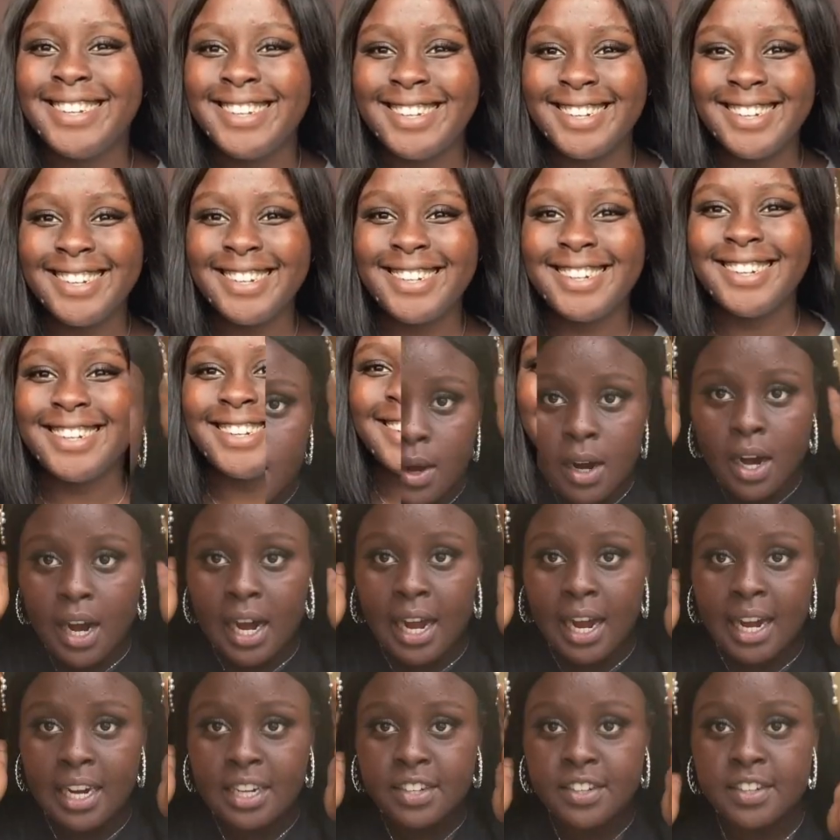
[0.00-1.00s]
Do you know what?
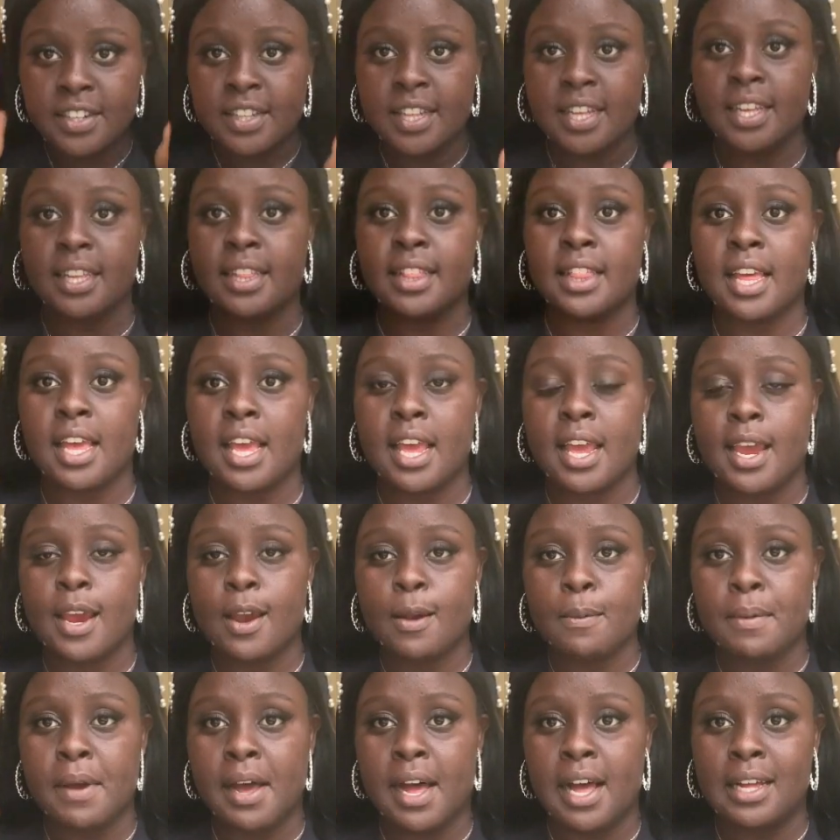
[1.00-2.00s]
I actually think the
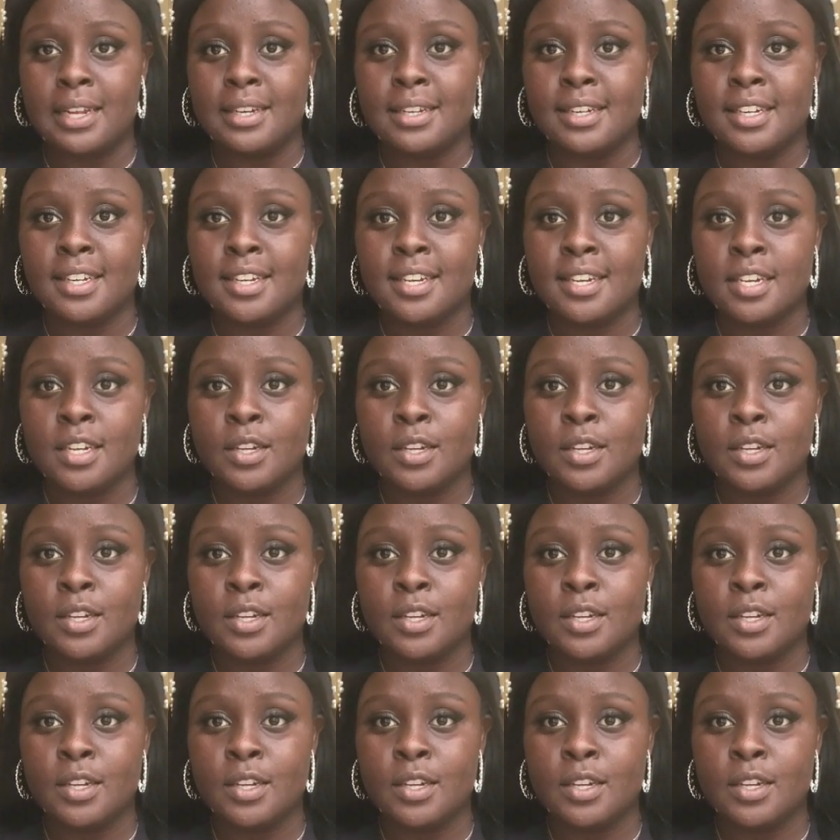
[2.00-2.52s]
hairband,